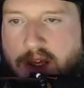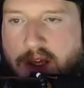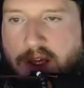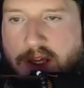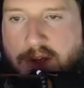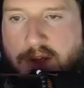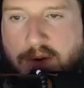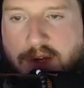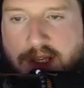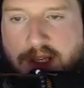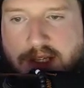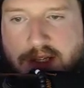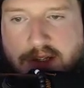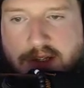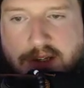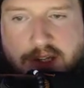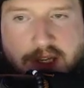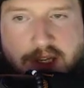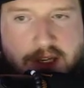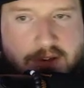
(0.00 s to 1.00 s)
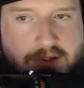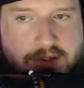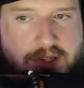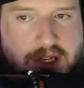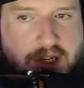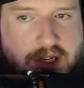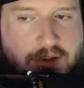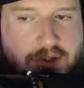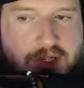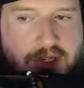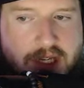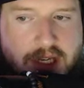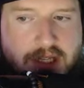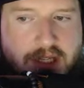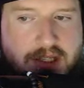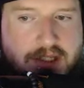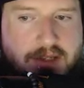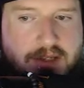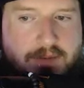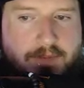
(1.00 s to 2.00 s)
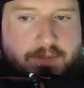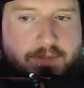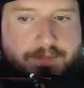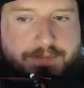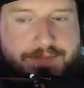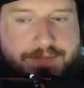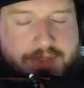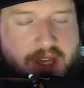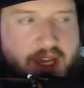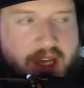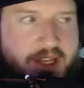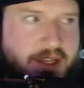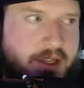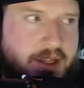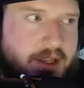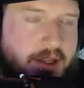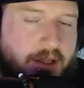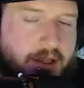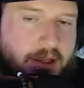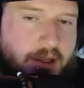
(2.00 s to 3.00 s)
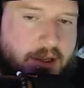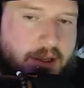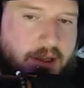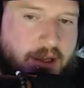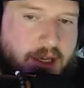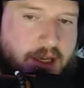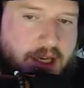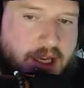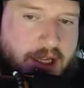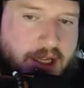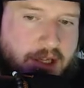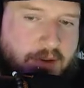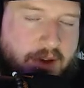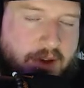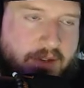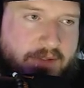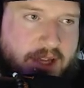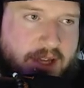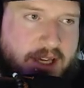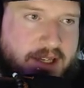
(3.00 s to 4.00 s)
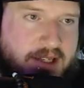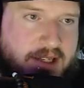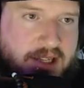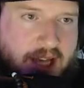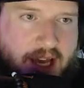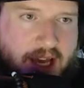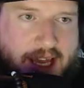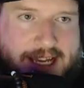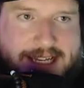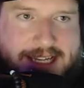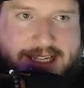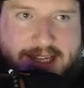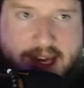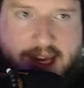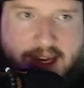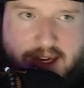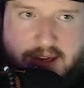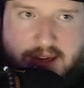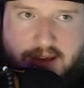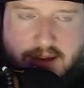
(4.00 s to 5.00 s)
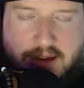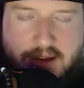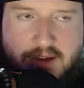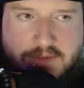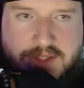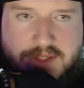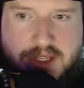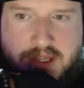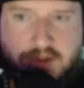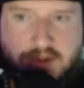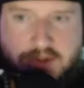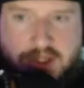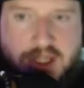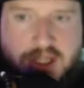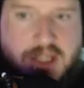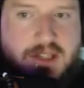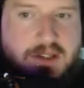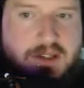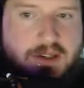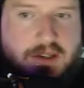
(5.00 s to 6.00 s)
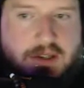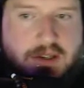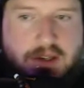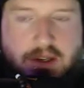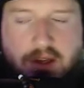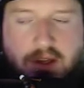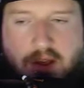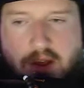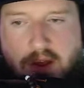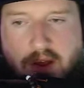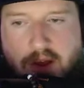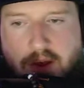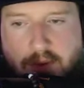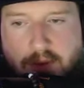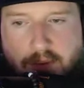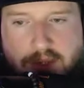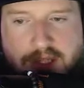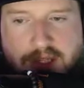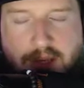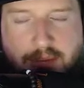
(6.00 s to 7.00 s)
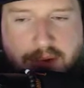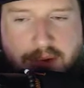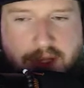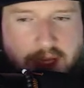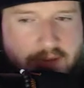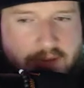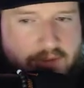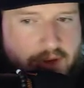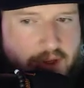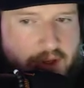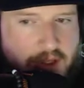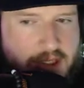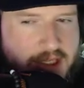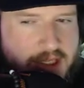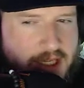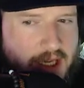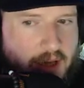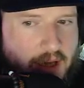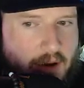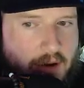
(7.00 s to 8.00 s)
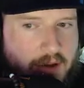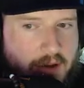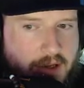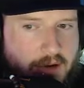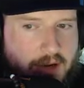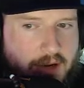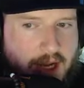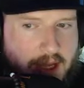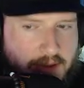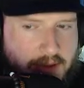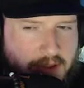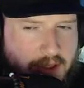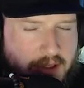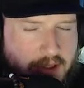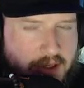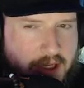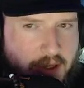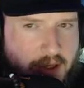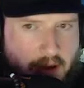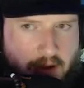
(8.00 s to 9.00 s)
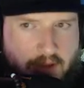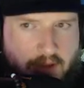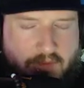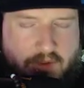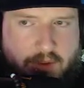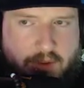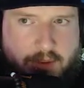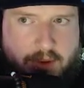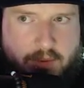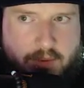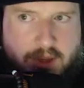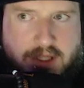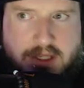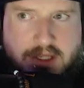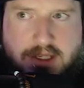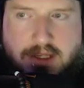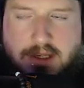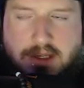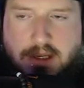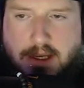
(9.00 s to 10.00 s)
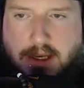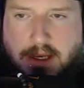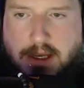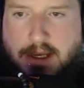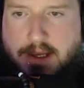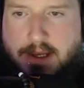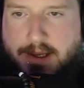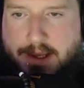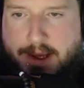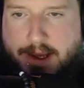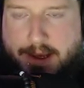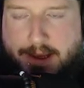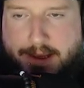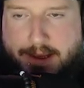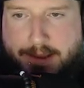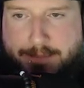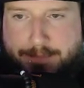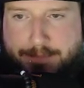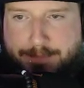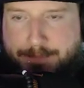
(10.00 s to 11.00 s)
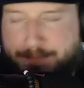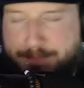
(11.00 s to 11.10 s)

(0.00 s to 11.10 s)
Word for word: you get to look at your sticker sheets. And again, you have like a side deck of sticker sheets which I believe you can see. All, you're allowed to look at all of them at once. Um,